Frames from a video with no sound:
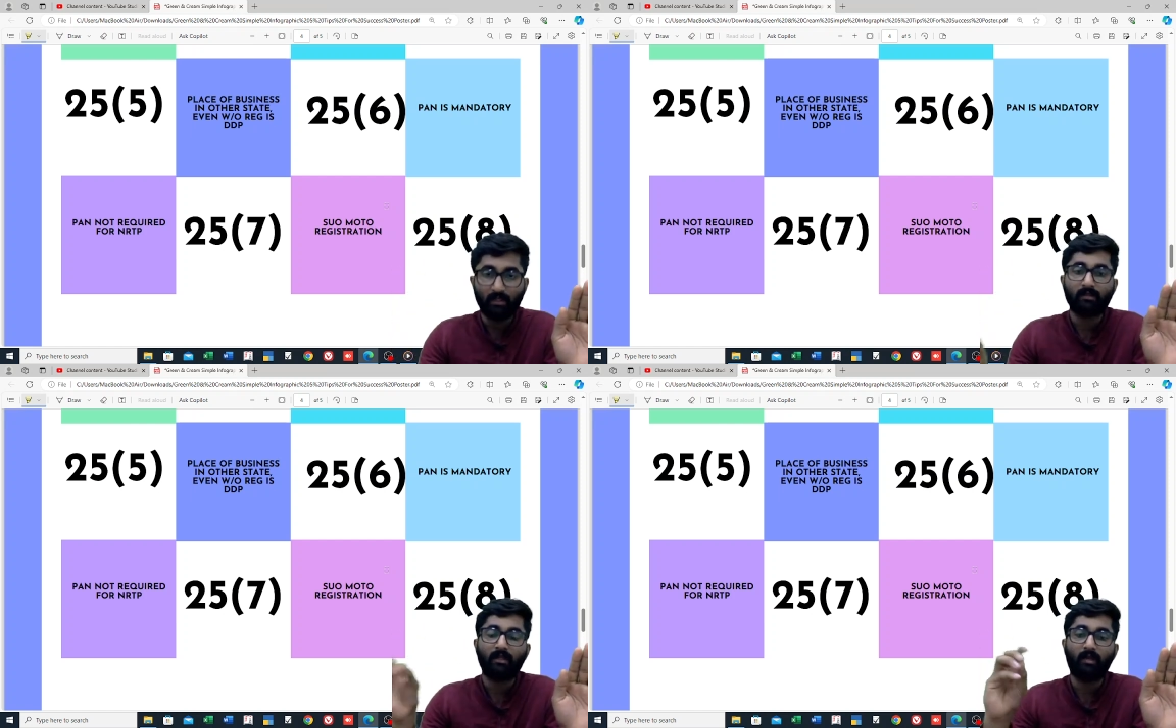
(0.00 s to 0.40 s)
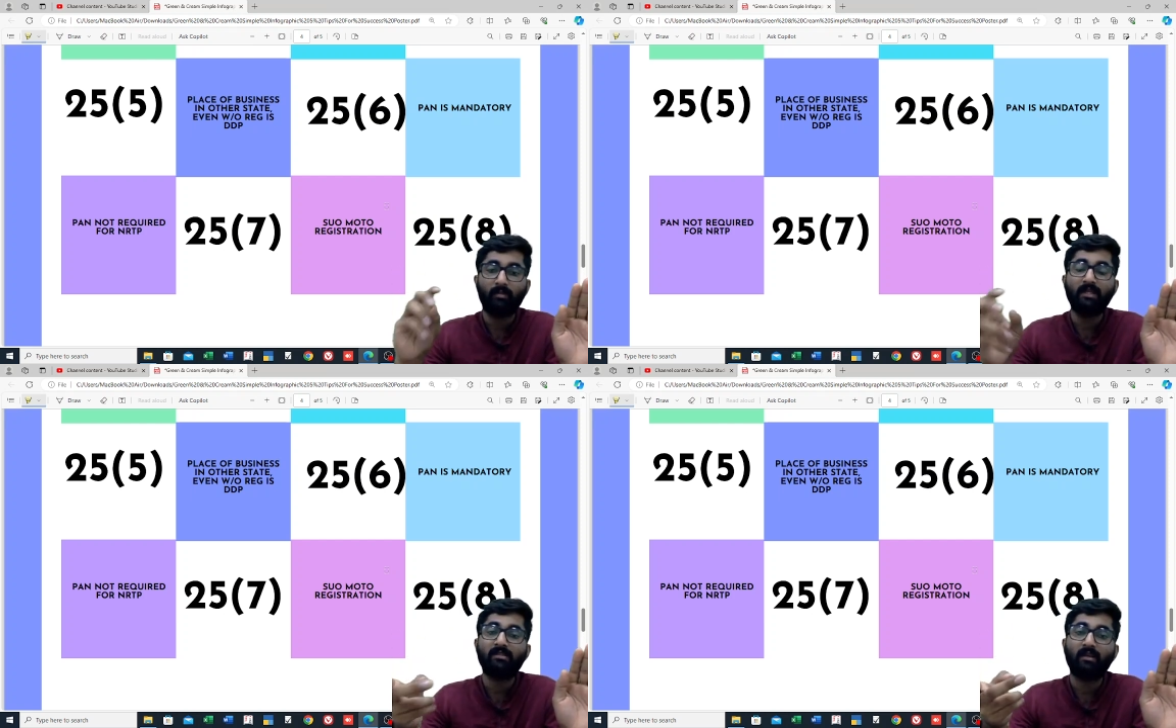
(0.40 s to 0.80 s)
That
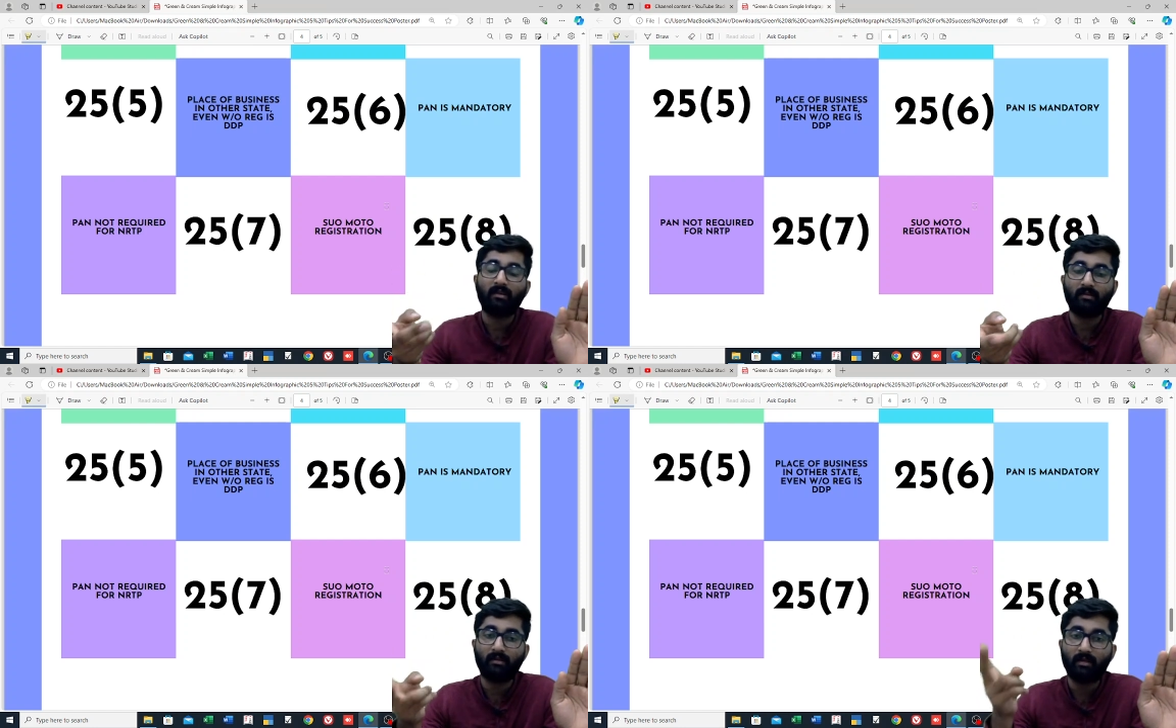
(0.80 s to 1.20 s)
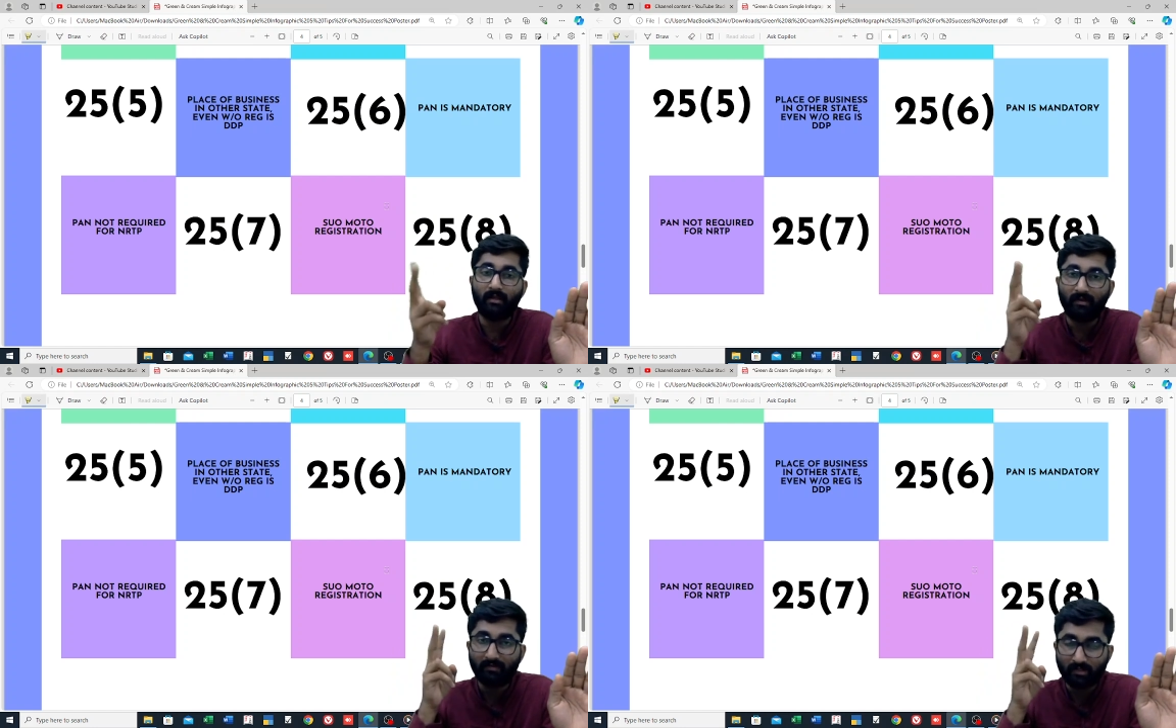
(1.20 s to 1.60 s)
means
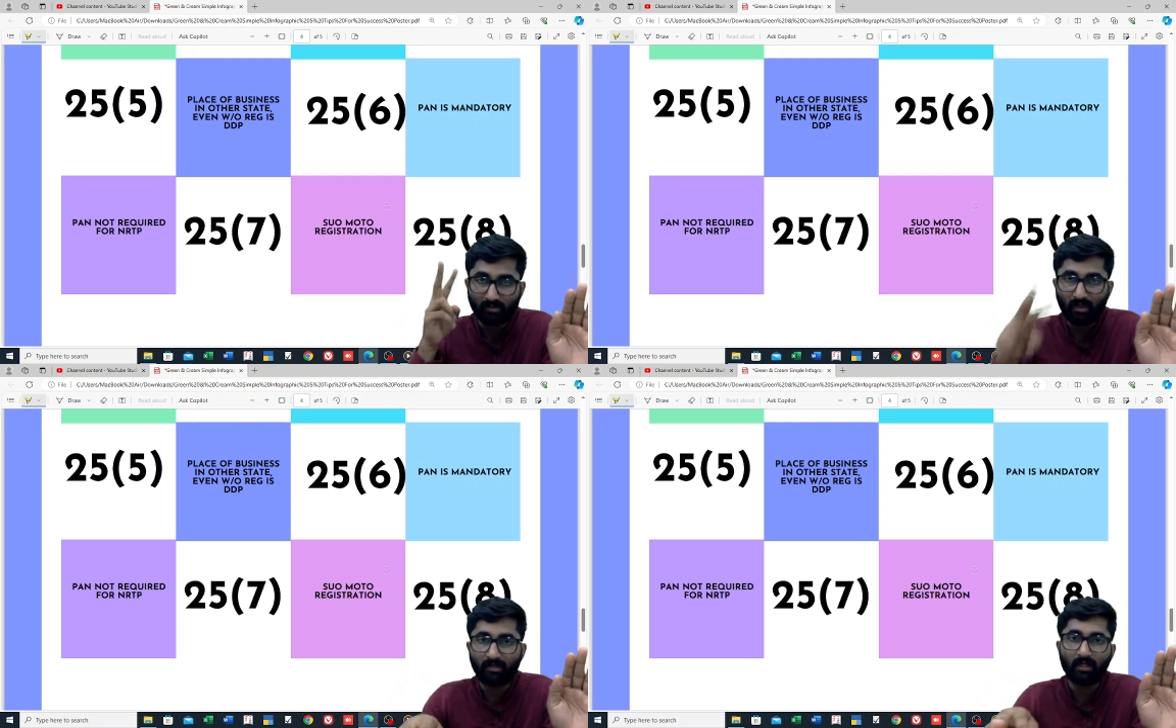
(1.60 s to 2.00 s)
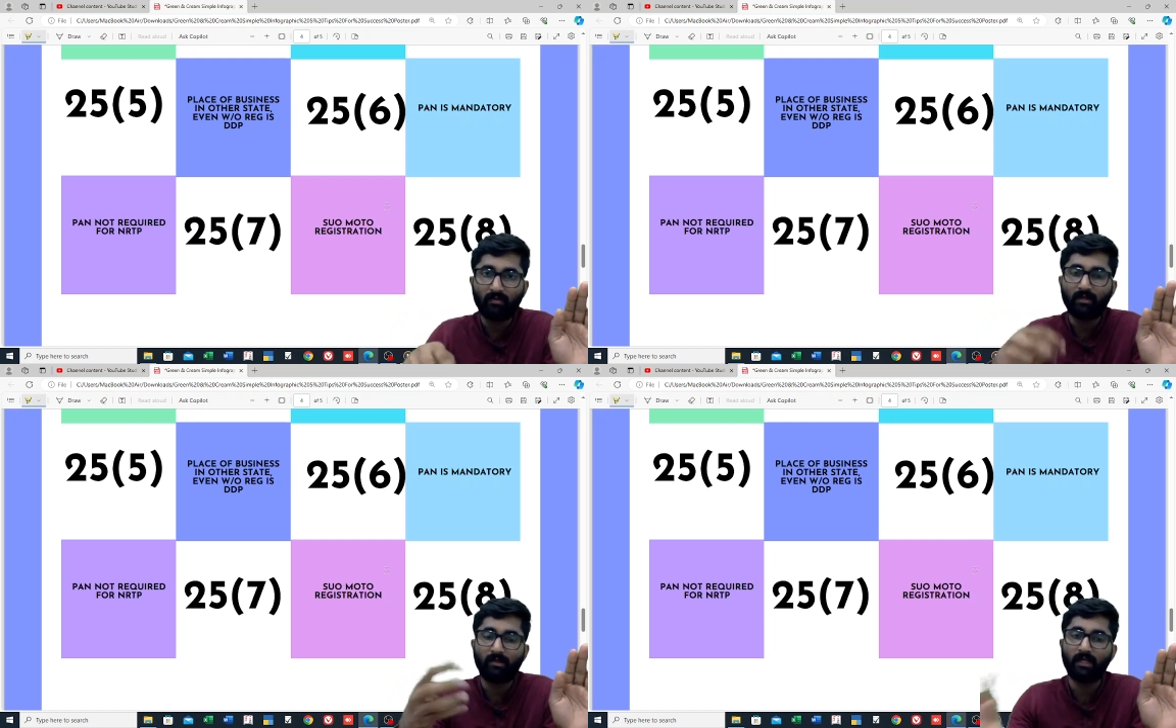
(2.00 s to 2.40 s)
if he is not
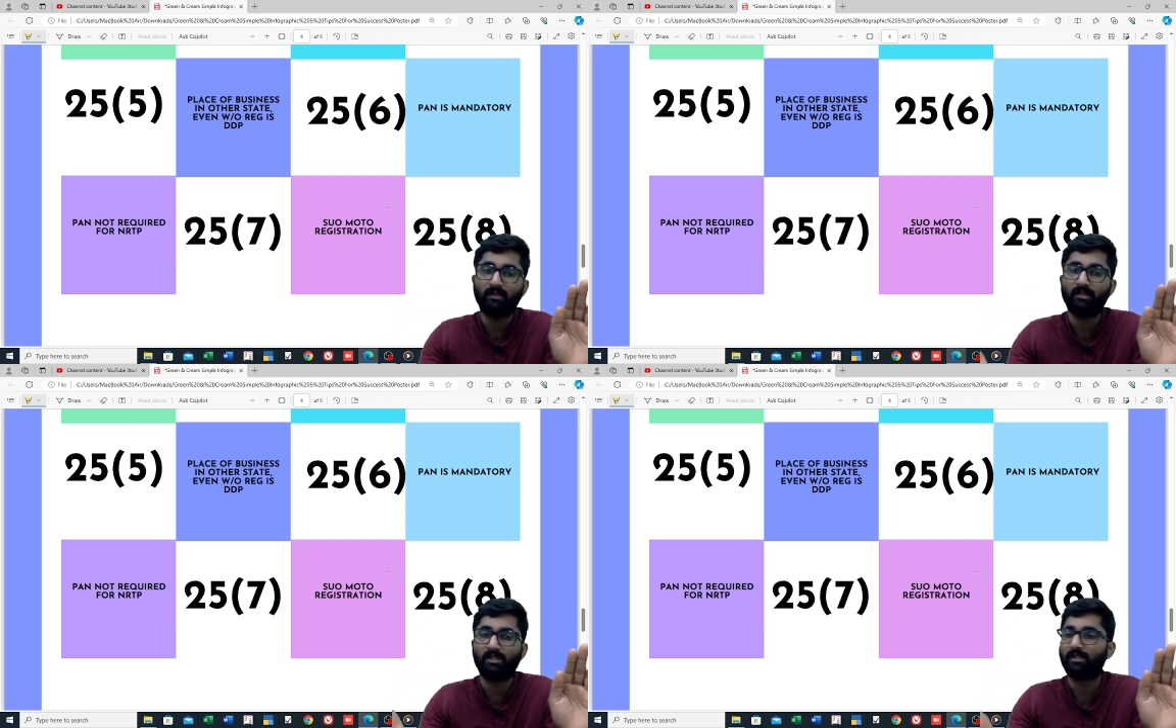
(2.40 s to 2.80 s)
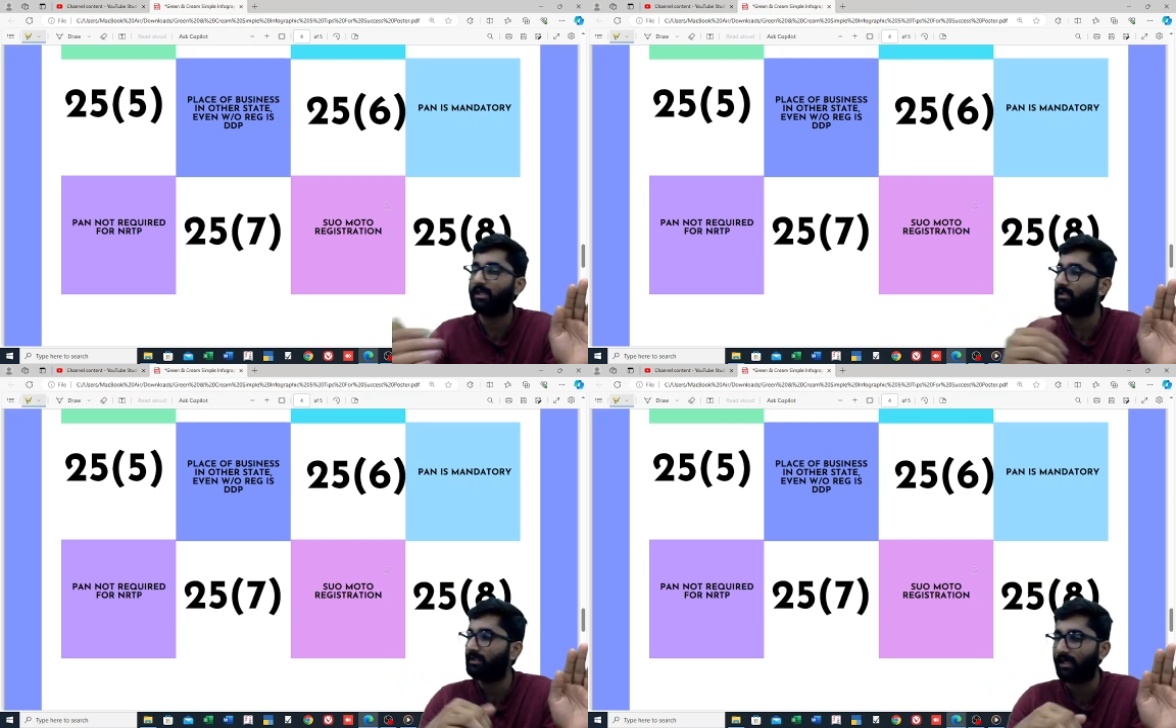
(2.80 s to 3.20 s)
required to take the
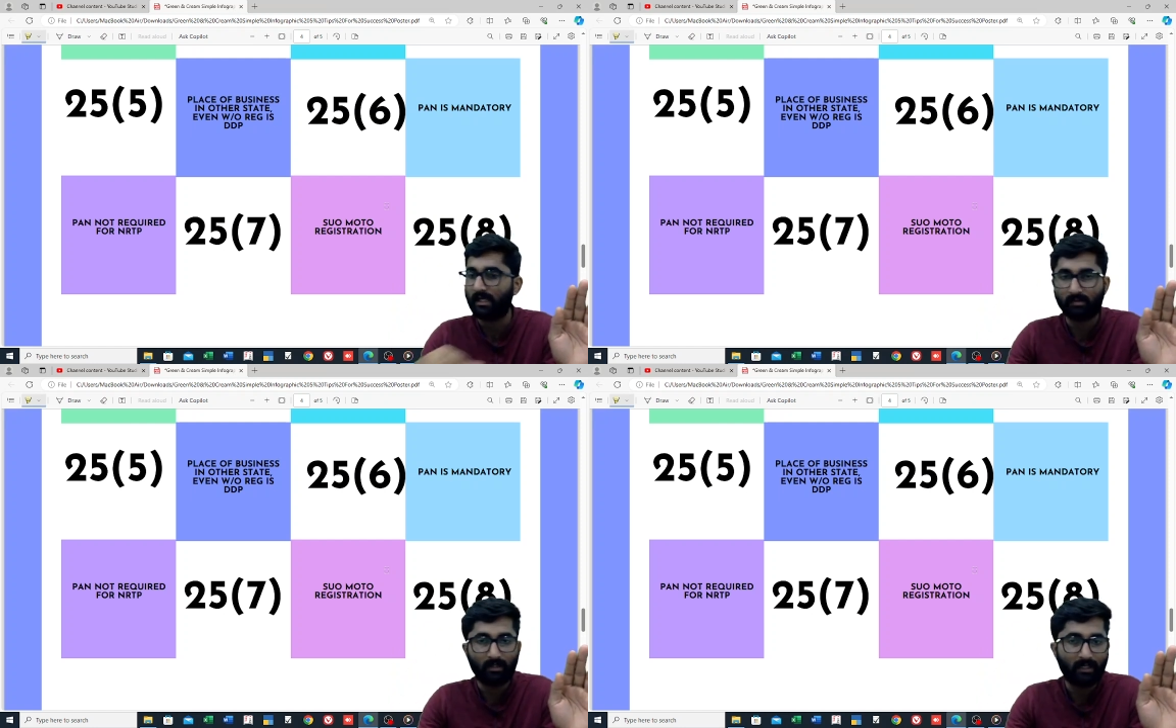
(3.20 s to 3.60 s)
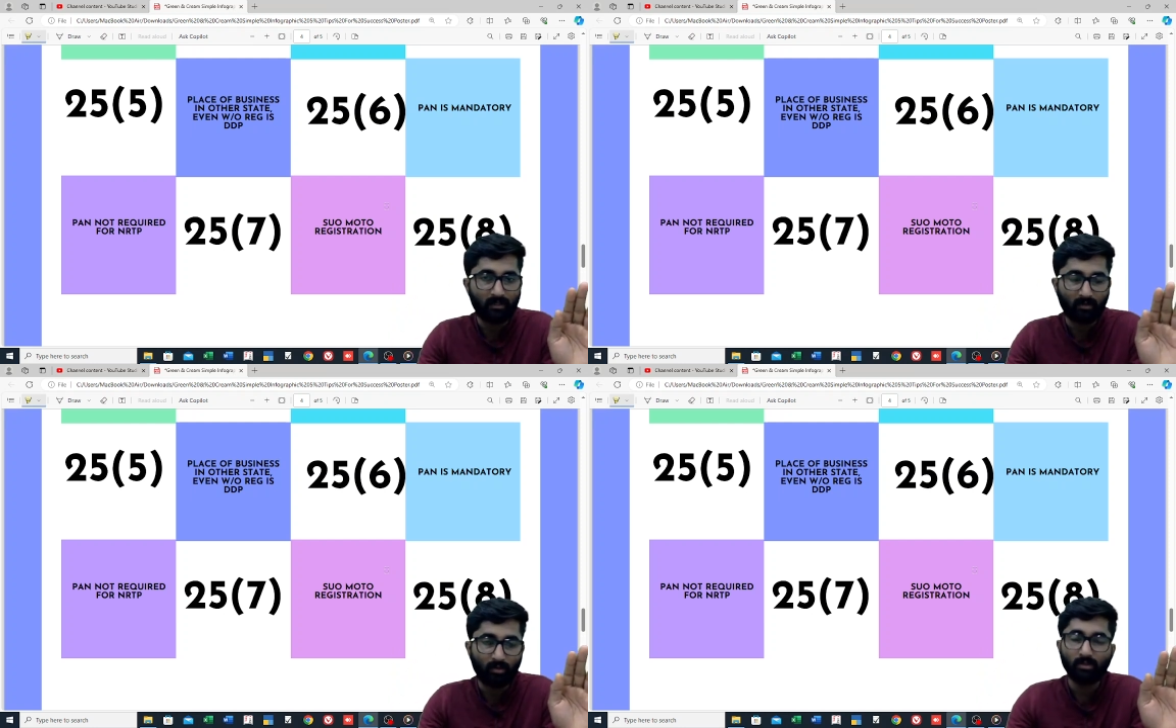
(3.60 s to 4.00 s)
registration, case will
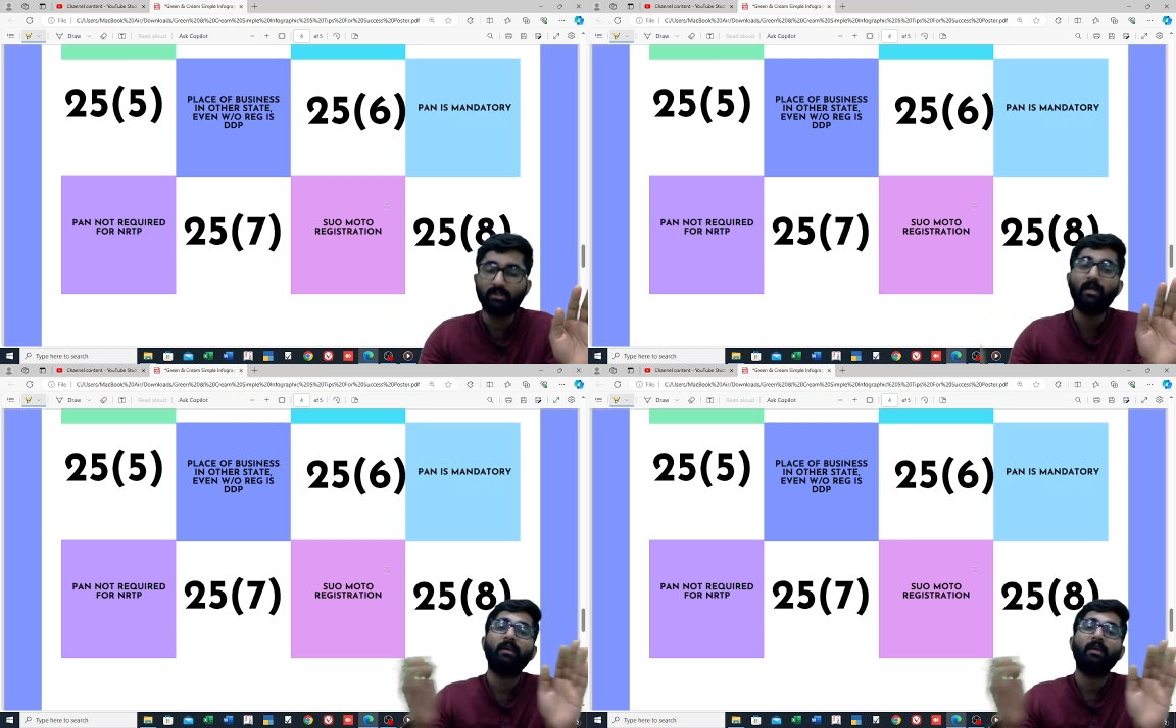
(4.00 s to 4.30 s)
get closed.